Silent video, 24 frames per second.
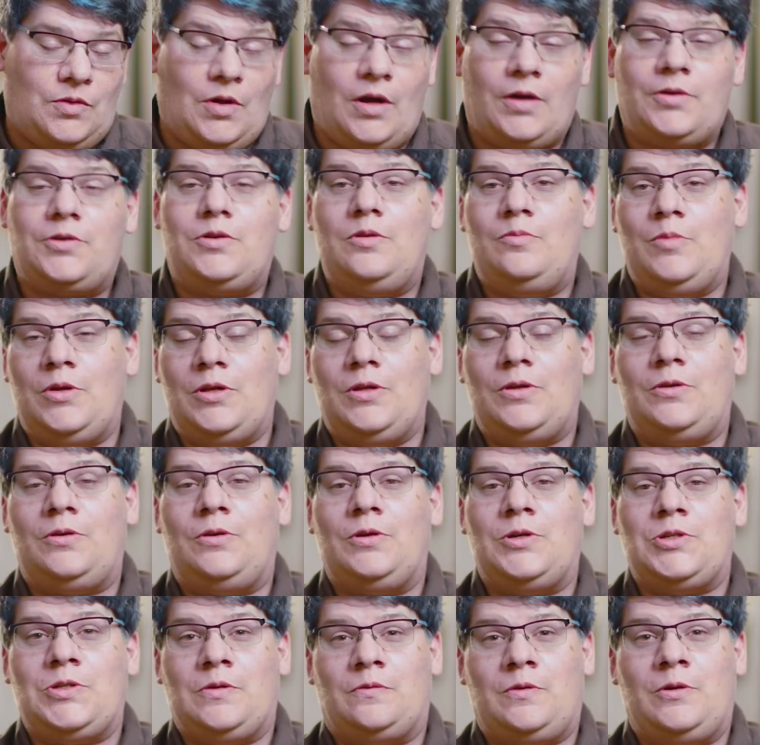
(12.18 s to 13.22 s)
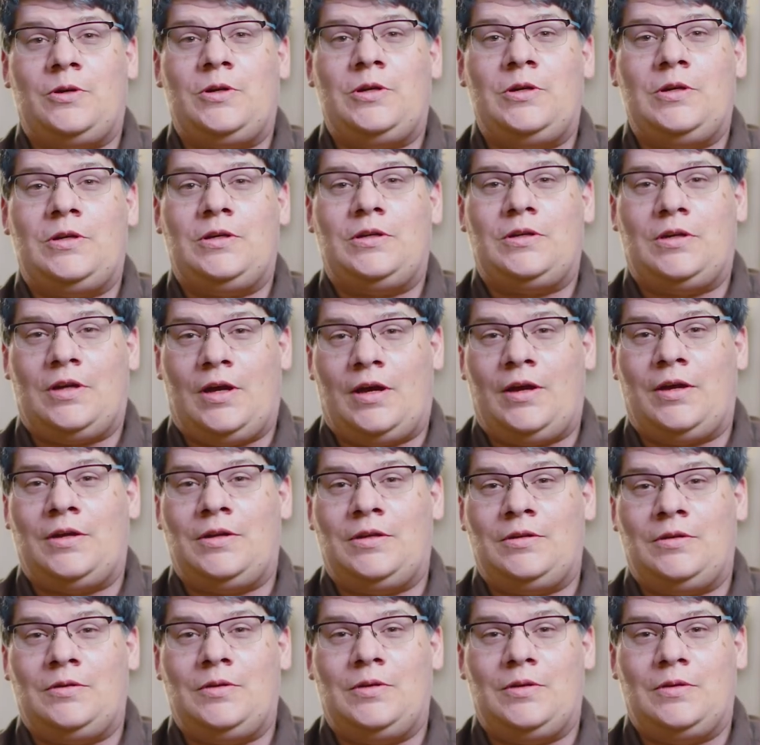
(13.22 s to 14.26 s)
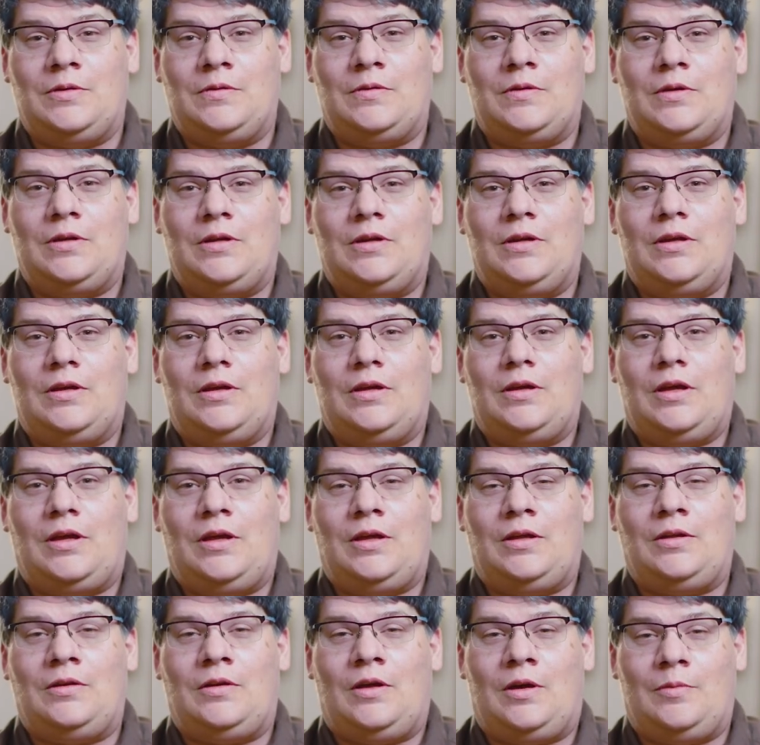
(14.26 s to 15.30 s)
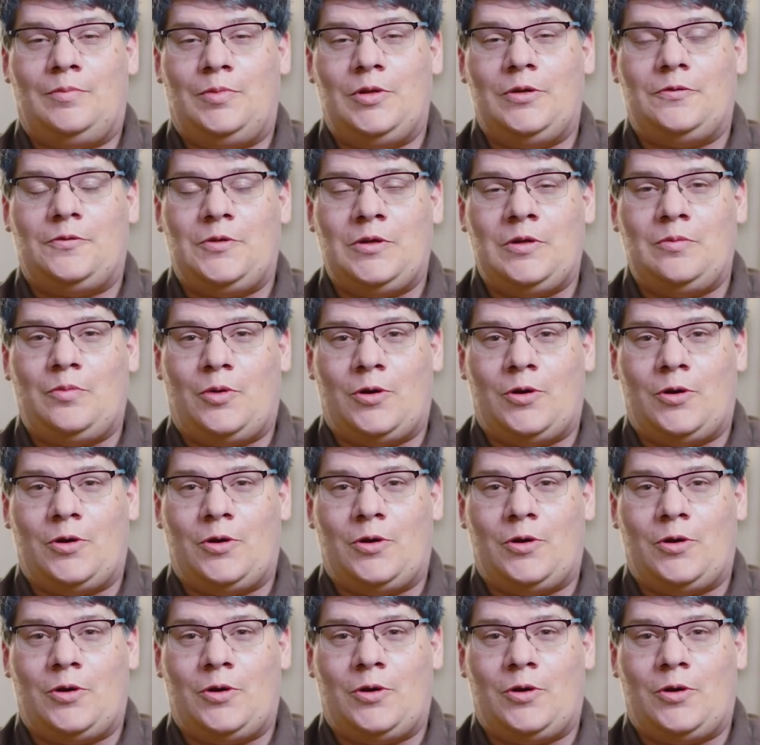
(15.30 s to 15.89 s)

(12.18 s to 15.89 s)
Dr. Miller is a very kind and uplifting